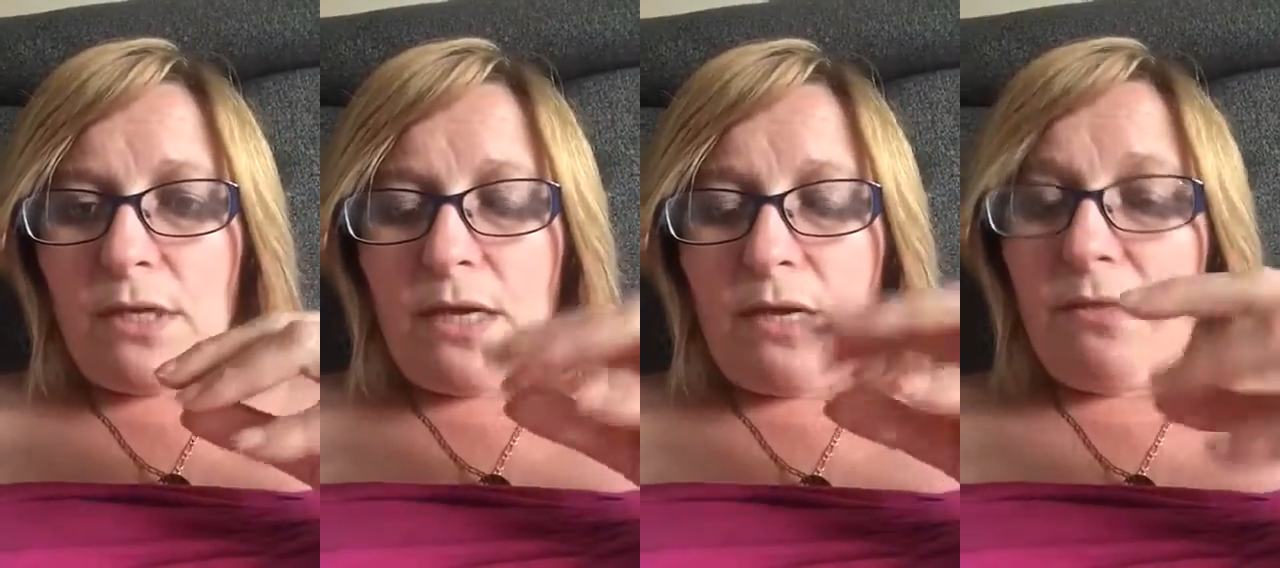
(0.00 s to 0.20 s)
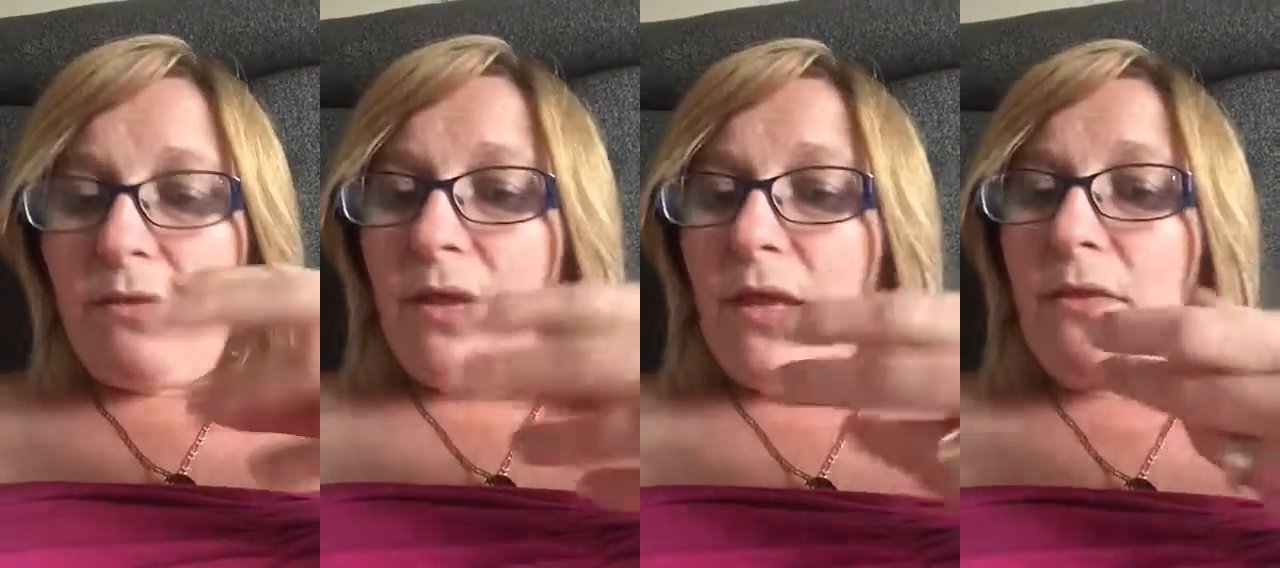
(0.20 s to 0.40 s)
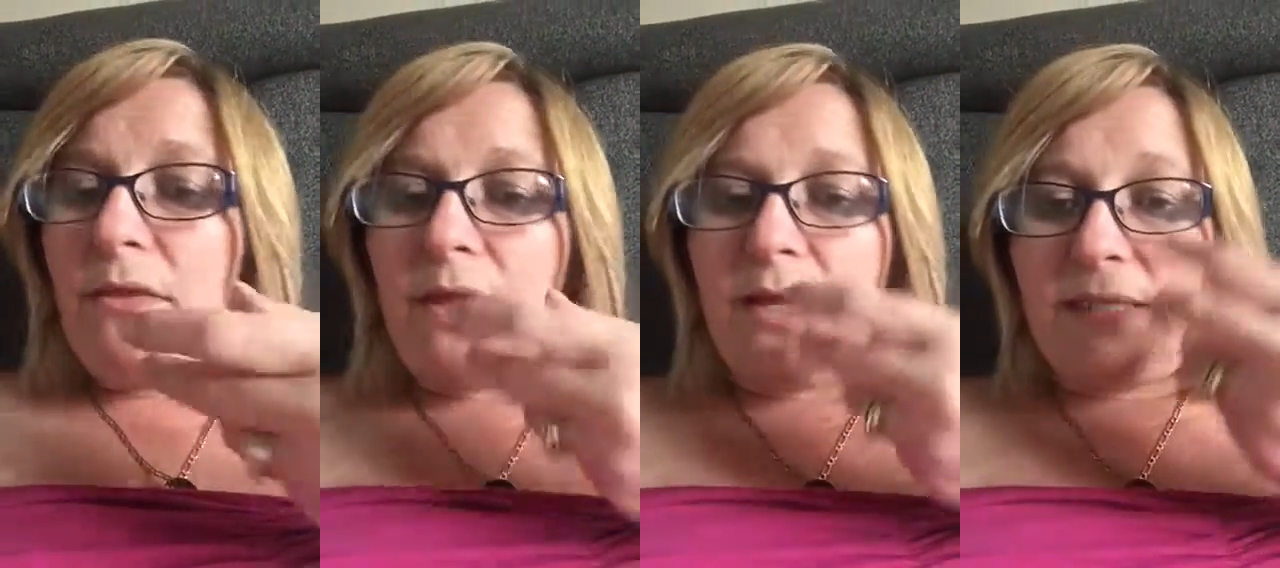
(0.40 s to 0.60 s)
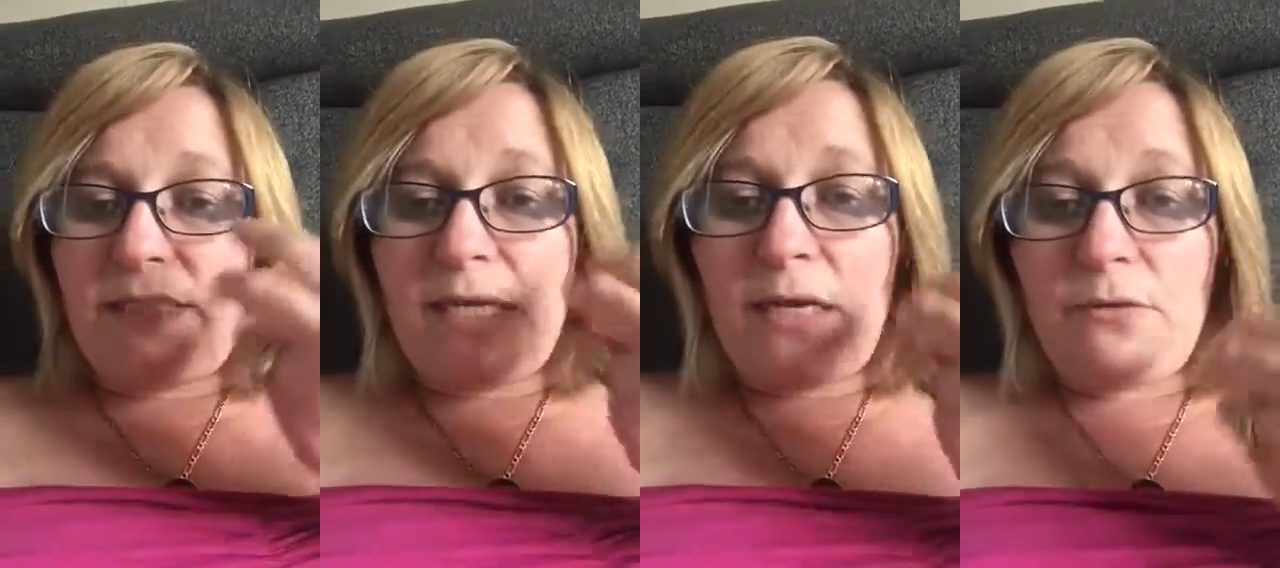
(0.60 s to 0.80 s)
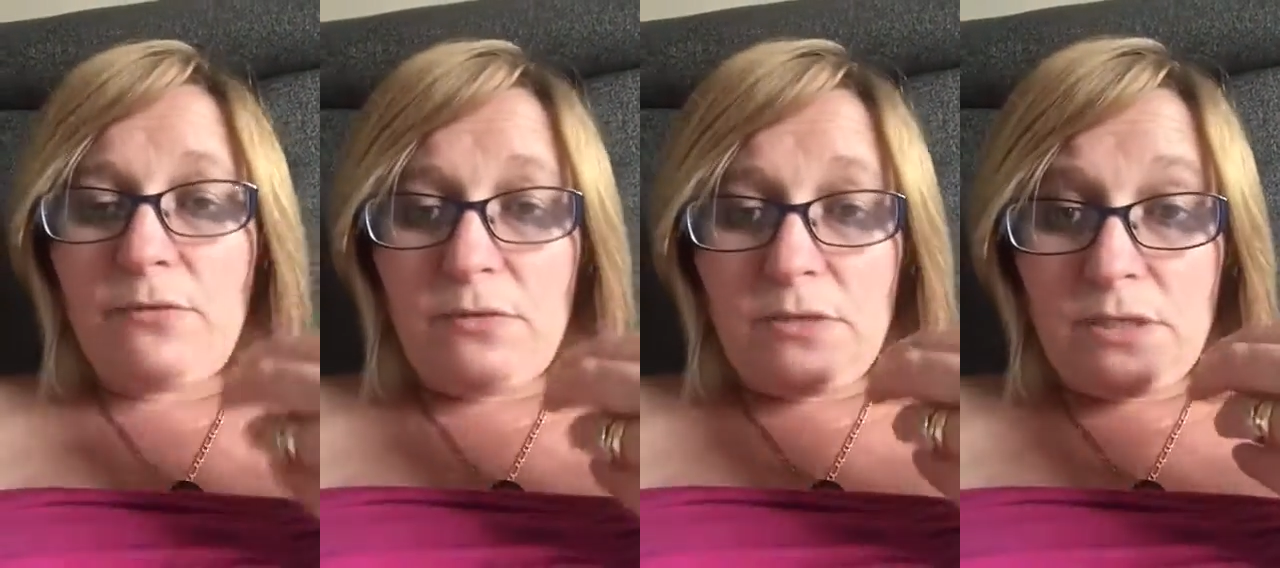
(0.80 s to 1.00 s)
and then
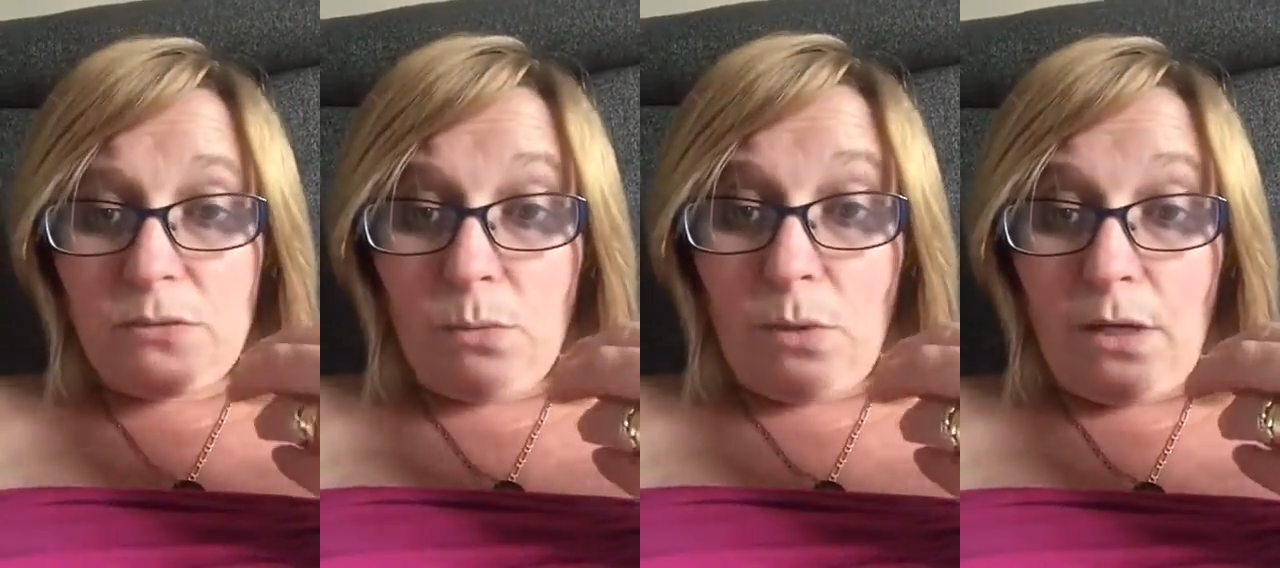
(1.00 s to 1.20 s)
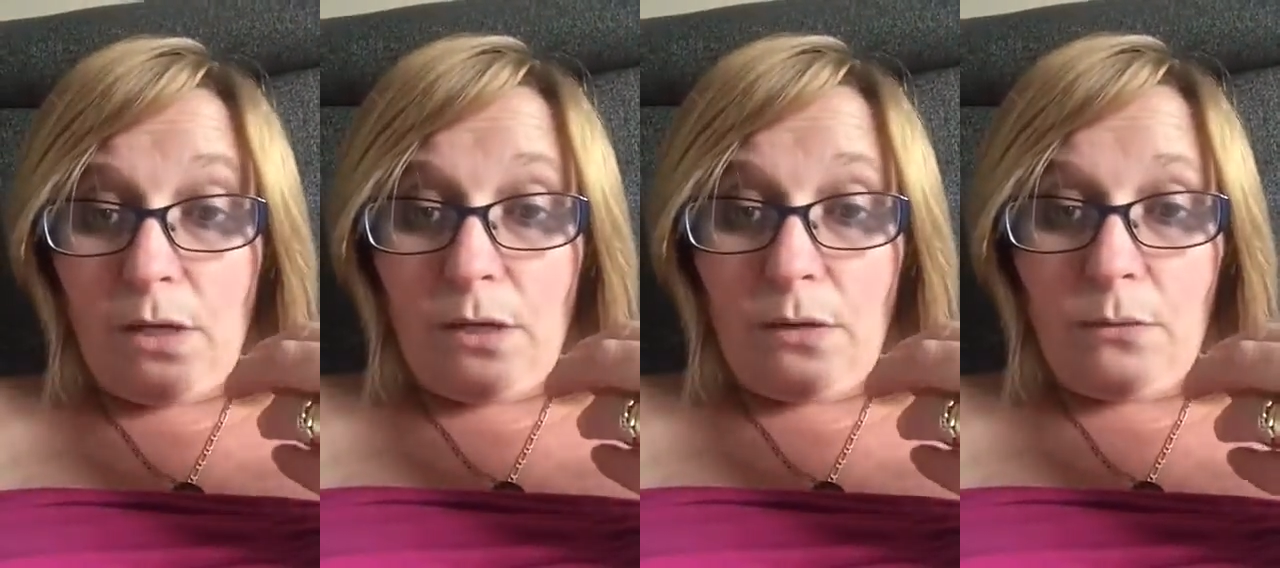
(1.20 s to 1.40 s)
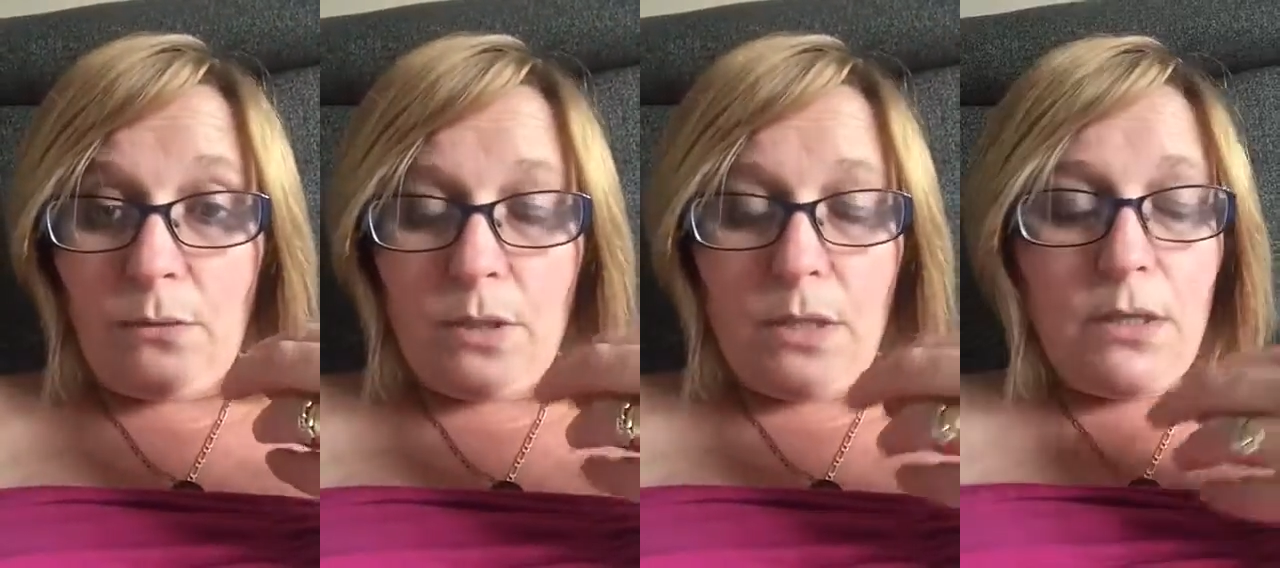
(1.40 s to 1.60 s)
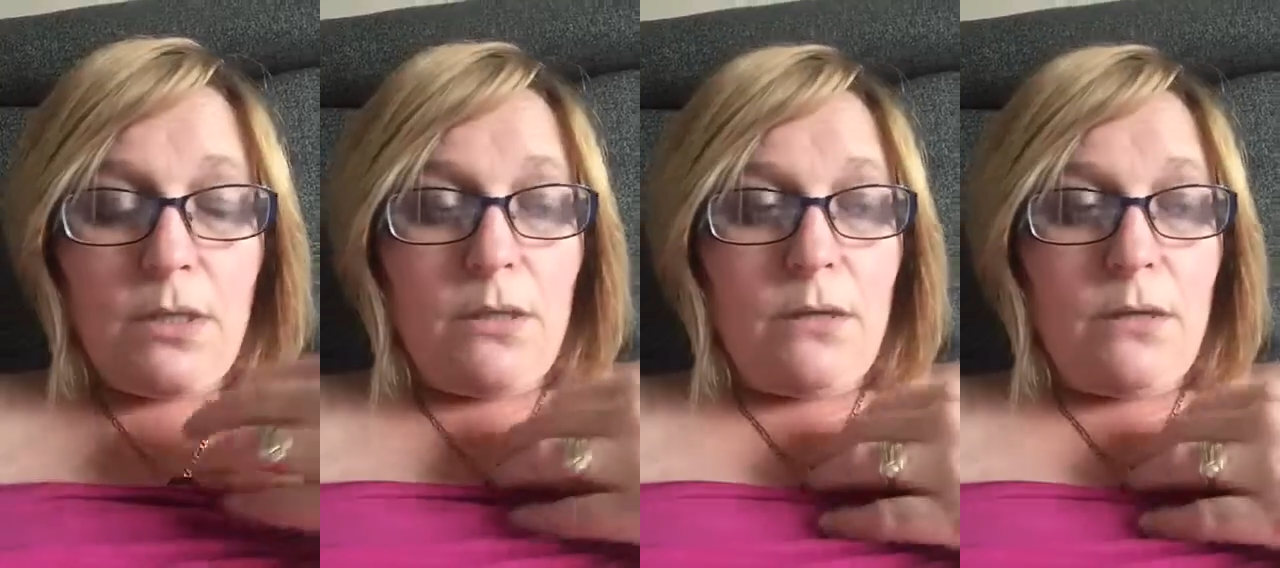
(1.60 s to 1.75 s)
that's how you swallow.